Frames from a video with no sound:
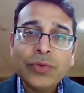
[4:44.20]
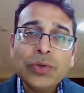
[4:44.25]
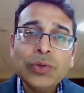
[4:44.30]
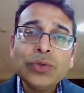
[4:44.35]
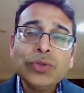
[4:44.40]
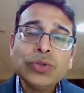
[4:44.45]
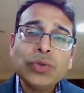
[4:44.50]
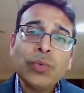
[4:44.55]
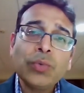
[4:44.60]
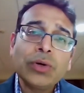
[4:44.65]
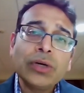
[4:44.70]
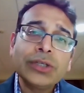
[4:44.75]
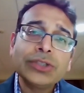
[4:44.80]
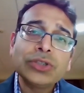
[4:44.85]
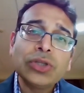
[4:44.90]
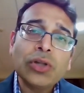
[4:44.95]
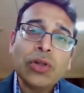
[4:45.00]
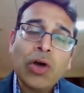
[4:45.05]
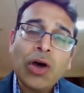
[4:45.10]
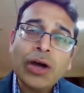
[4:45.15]
view
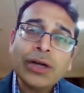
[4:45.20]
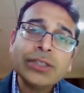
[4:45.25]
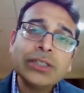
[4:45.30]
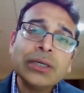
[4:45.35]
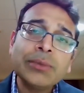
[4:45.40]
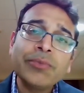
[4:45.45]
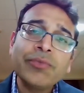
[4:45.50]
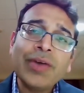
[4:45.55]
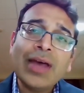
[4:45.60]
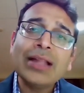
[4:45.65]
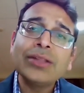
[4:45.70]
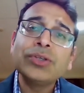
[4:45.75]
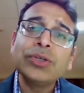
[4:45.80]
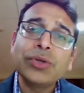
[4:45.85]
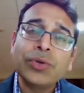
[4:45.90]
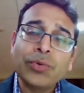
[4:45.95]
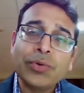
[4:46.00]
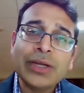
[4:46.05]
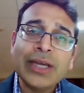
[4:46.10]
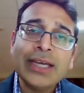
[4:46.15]
towards long-term value
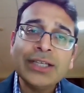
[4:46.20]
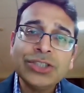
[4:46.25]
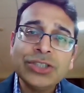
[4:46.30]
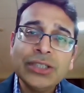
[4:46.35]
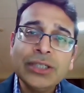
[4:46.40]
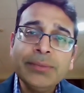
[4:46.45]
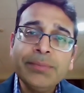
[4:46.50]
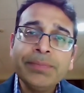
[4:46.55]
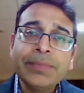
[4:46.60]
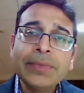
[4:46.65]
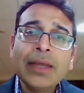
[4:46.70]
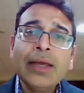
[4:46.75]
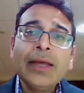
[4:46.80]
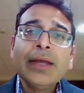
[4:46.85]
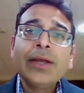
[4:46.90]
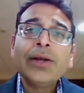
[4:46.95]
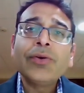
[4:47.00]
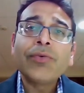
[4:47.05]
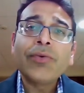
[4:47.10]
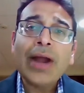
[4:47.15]
creation
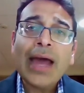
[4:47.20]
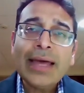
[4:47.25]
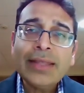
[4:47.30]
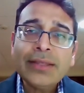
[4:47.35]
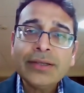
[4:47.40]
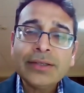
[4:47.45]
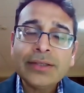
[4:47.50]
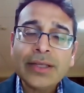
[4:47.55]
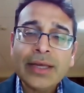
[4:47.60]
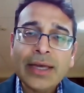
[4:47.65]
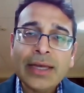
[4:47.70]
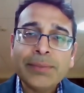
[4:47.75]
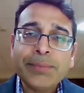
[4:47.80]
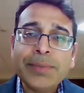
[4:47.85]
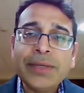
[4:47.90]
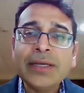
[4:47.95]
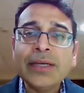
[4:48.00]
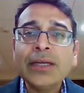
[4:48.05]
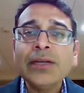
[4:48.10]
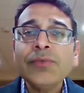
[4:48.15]
rather than
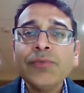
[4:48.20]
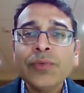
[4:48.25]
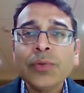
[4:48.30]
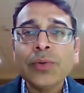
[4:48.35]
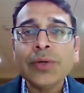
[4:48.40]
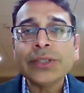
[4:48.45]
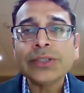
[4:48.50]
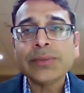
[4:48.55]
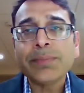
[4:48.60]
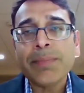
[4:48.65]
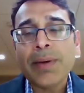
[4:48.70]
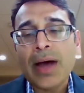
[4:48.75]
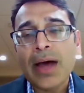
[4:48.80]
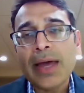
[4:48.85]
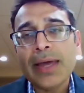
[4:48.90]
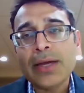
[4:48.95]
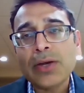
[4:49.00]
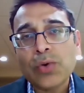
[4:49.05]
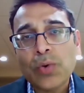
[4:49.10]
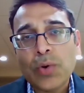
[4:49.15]
being influenced
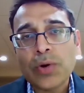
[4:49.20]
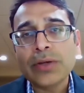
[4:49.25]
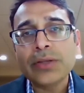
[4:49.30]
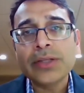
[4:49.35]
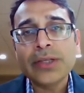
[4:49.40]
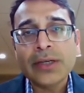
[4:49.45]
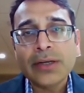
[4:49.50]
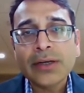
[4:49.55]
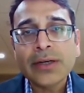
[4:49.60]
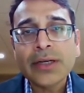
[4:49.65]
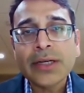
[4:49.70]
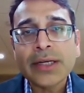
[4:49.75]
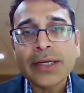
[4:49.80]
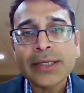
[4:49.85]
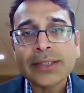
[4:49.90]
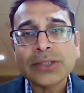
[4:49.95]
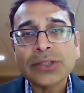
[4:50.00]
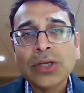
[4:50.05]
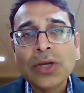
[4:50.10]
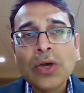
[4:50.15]
by quarterly
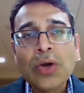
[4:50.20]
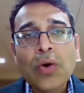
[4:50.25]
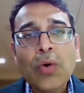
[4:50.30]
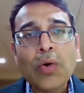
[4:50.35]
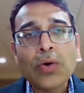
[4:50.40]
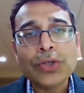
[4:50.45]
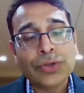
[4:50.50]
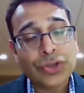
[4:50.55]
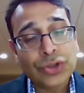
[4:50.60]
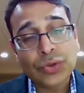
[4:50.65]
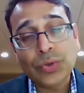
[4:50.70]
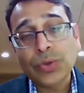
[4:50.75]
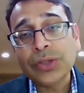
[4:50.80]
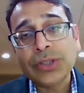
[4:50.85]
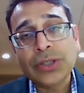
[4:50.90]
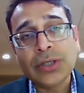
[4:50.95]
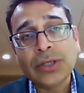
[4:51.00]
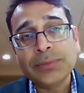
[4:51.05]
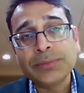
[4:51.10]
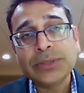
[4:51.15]
earnings or
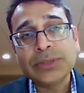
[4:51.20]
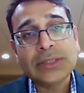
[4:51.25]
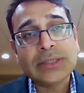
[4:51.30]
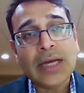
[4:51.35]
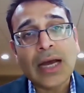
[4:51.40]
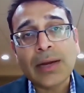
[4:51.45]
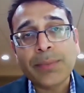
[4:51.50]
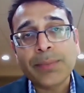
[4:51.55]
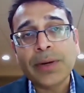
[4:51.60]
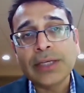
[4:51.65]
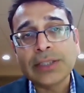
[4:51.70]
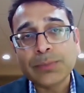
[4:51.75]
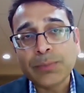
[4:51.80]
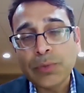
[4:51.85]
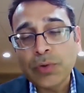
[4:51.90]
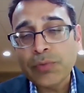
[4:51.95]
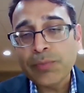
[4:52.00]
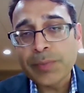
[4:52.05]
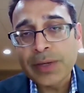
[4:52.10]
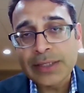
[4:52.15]
short-term stock price
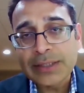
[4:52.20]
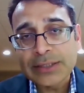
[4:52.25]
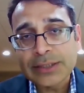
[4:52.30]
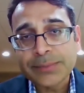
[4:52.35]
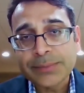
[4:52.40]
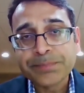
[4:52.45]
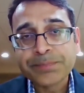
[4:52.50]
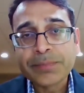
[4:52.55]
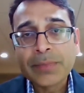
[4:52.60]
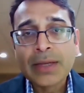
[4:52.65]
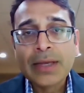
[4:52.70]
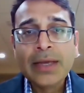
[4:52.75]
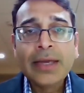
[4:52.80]
movements.